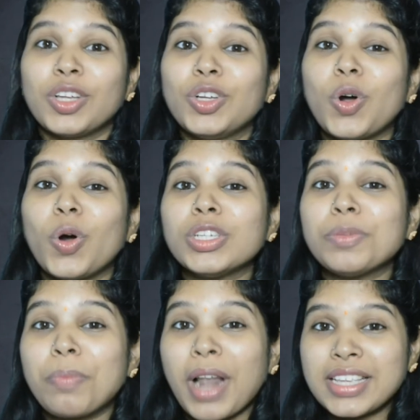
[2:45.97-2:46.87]

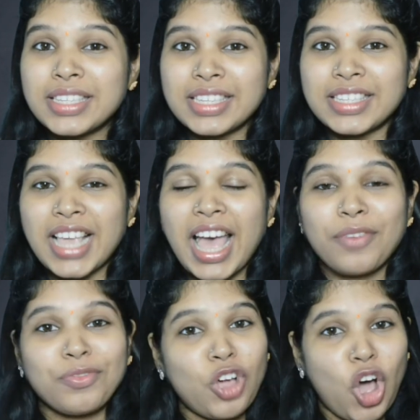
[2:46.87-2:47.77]
Gold prices
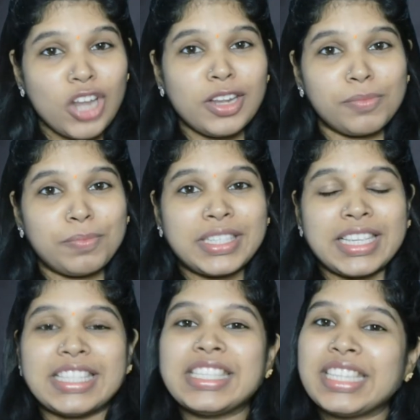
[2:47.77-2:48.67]
have gone up
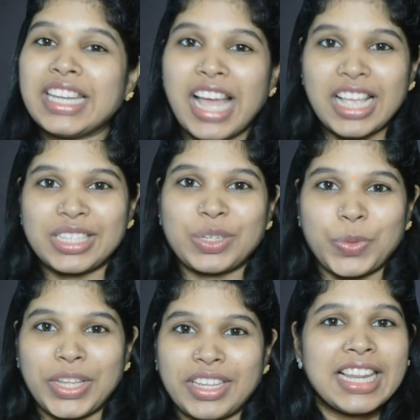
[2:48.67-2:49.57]
since last
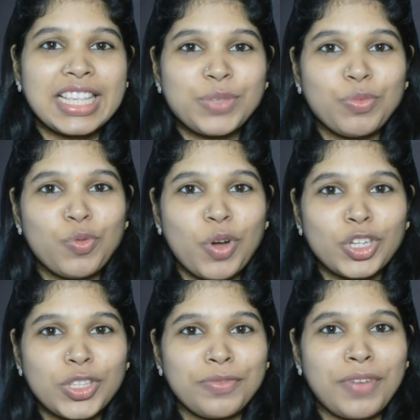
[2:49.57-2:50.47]
week. Let's move
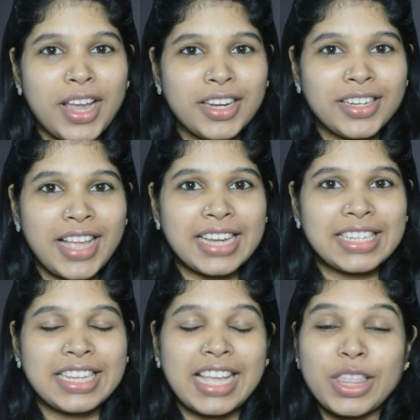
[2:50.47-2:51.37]
on to the final
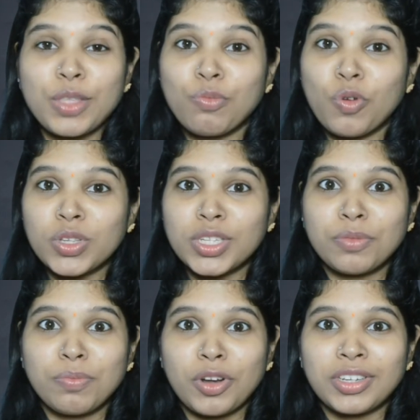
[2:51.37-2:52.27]
category and the most
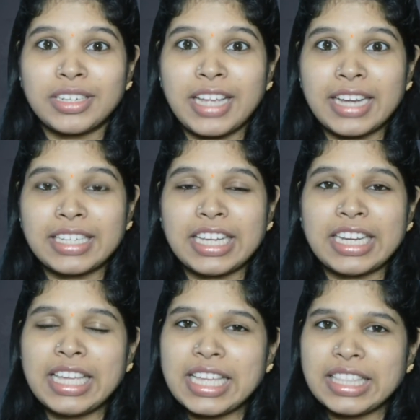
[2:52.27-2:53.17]
important
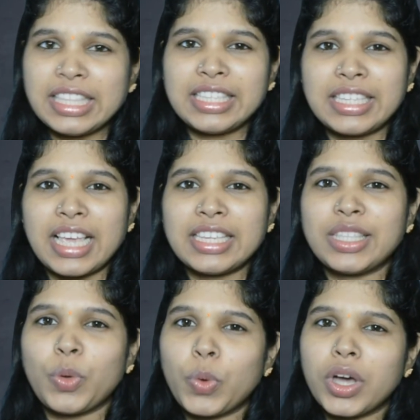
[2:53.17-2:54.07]
category. In this case,
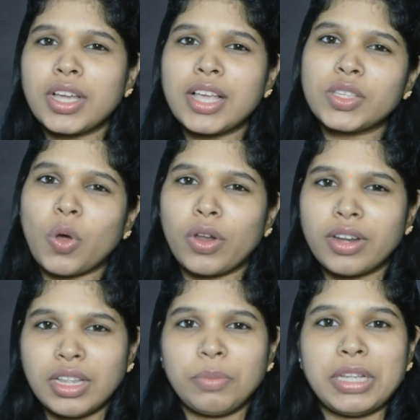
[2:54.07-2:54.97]
the work has
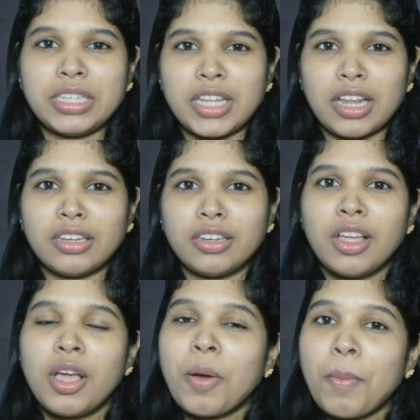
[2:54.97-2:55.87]
already been done,
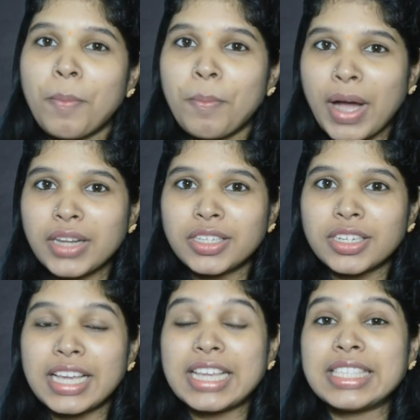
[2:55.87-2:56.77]

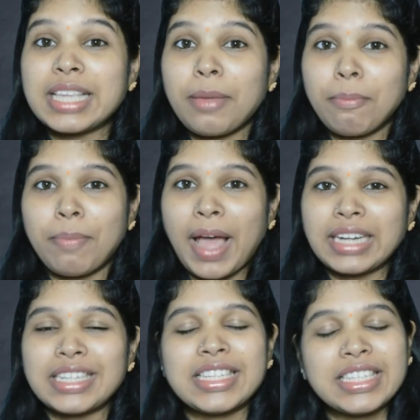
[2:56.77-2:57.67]
but its
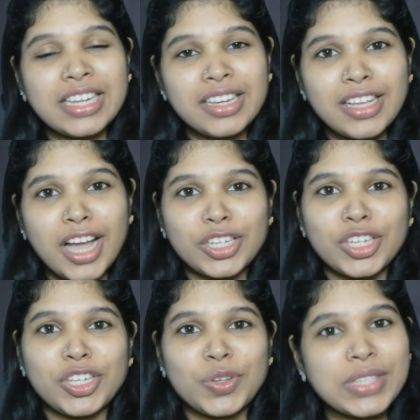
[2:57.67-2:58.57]
impact still
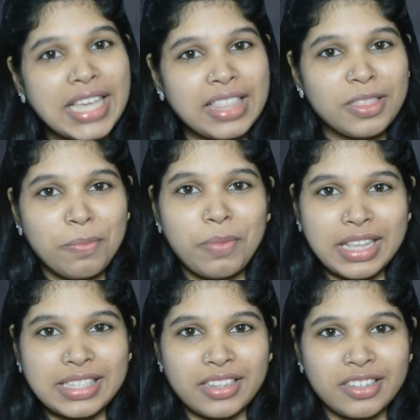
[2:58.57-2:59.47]
continues in the
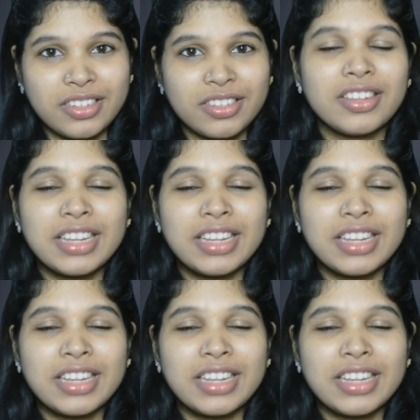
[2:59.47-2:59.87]
present.